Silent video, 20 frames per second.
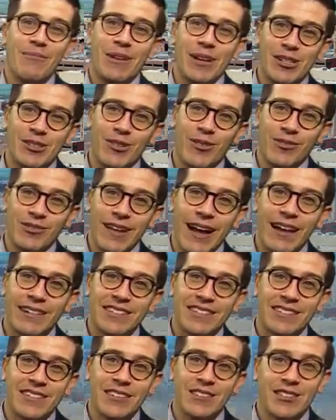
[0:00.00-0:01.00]
a mixture of clouds
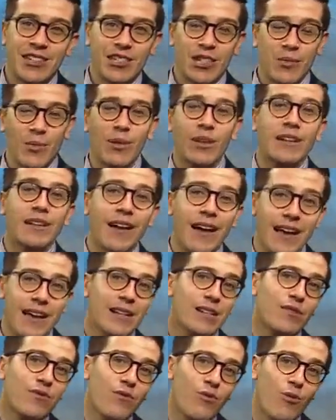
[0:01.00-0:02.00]
and sunshine. So really
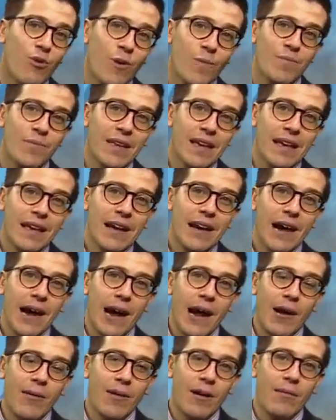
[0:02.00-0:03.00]
nice for
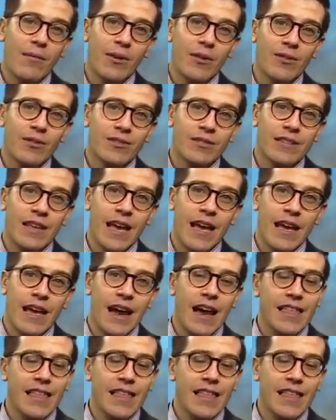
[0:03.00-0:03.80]
our uh, Mother's Day.